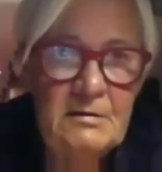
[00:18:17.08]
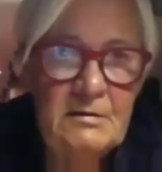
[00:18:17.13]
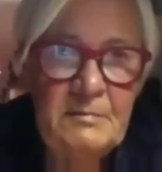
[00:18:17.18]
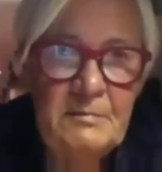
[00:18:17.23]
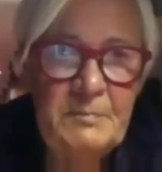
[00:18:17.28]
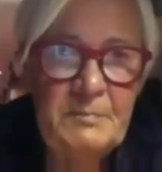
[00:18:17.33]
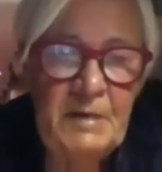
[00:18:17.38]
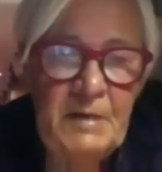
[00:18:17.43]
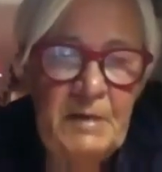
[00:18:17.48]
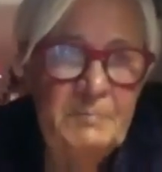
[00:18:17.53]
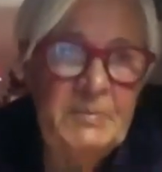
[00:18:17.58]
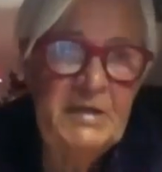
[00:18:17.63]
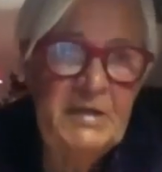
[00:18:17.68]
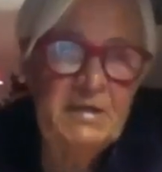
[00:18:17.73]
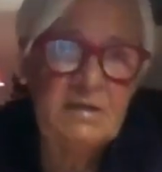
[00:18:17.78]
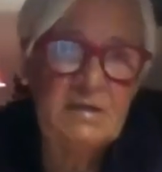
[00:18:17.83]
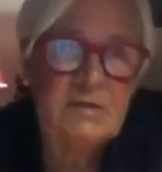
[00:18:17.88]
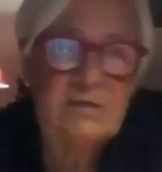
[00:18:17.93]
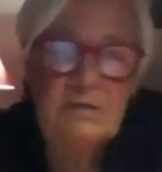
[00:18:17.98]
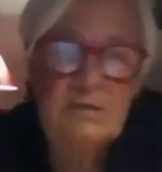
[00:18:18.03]

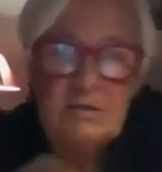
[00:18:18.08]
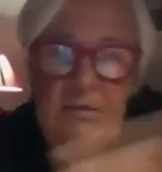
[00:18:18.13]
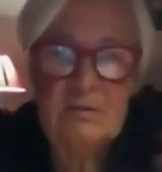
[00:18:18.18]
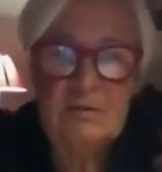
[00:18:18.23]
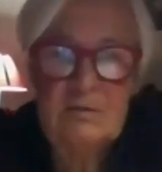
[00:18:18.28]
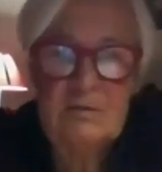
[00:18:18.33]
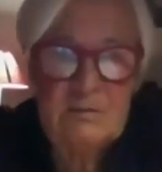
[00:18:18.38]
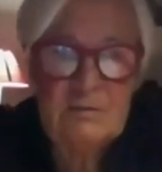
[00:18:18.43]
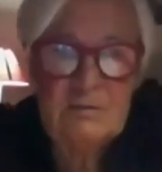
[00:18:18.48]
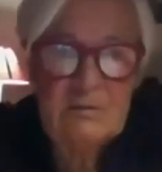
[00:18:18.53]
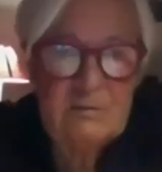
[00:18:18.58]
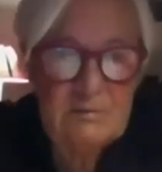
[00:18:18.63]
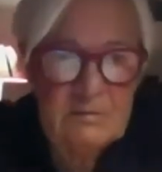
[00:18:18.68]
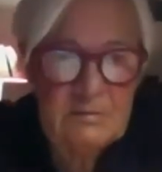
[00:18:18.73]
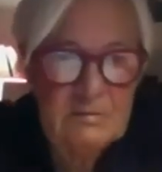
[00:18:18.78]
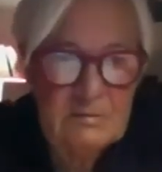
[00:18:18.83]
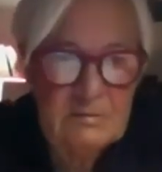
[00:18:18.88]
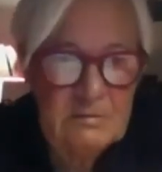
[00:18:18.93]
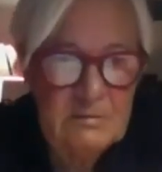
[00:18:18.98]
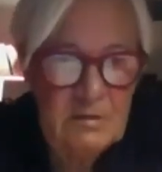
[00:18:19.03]
public
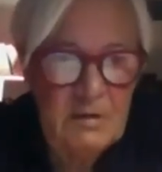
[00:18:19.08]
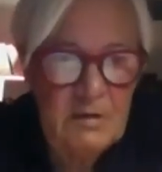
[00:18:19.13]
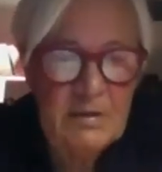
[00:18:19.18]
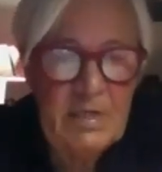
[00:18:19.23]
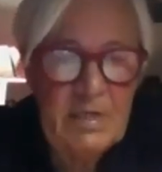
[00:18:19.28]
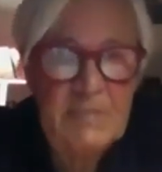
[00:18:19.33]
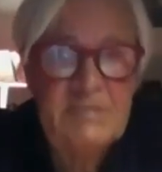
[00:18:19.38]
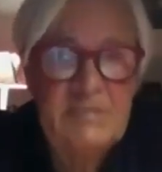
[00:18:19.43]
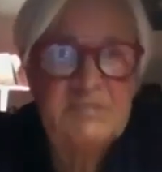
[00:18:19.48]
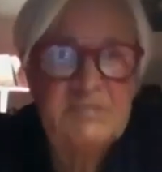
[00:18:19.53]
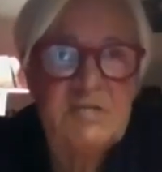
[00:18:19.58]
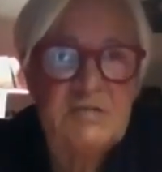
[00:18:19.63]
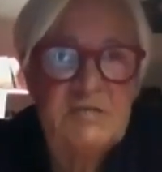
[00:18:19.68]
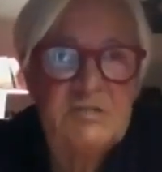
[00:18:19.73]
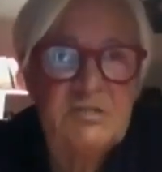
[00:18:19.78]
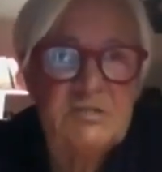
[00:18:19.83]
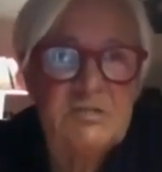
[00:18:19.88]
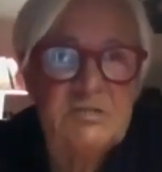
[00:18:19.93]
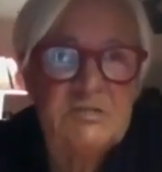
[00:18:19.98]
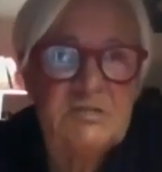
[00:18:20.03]

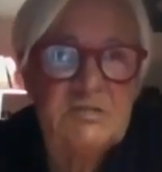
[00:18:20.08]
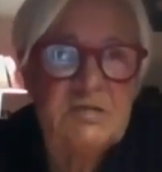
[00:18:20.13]
organizations